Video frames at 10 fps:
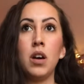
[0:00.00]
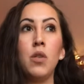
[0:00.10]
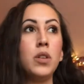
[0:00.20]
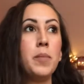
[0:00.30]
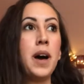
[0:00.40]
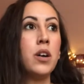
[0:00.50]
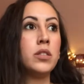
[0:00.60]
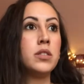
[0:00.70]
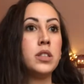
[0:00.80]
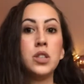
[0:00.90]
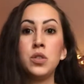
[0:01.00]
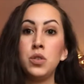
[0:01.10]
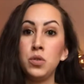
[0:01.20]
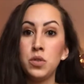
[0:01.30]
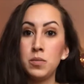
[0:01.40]
all about this
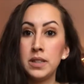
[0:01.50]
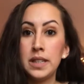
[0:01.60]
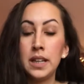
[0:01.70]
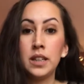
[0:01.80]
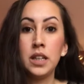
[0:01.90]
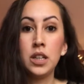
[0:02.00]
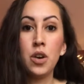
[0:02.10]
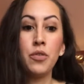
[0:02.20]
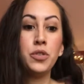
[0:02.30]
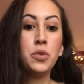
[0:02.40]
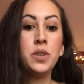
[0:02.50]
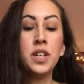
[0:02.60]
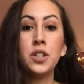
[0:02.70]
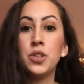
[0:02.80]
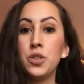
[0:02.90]
huge mentality of new
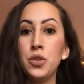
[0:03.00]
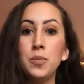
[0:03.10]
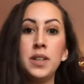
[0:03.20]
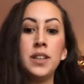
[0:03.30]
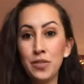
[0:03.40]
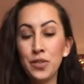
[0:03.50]
year, new me.